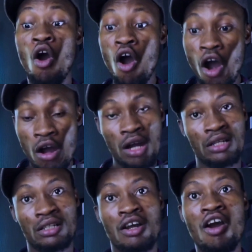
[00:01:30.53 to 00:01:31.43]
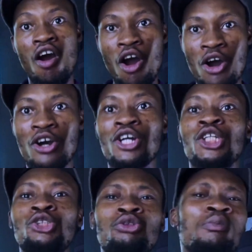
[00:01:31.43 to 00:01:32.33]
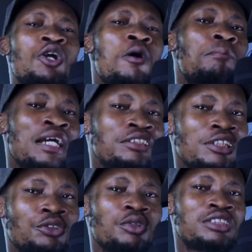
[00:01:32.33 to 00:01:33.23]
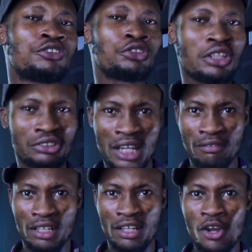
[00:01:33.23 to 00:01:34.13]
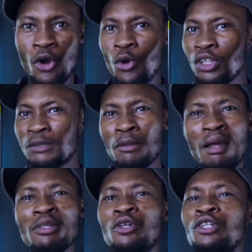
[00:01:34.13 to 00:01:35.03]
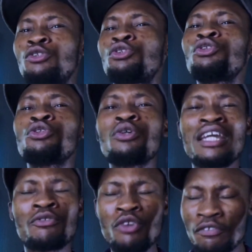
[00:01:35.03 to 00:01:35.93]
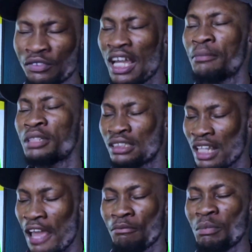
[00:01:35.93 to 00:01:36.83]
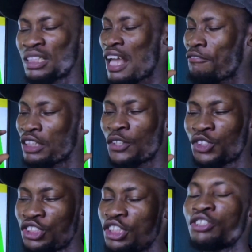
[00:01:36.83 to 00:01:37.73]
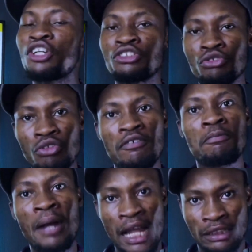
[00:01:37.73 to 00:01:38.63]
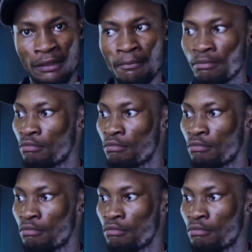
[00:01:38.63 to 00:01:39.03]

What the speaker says: Or should we be compassionate towards the drunk driver who is probably going through a rough time in his life? Maybe he's having a serious rough patch.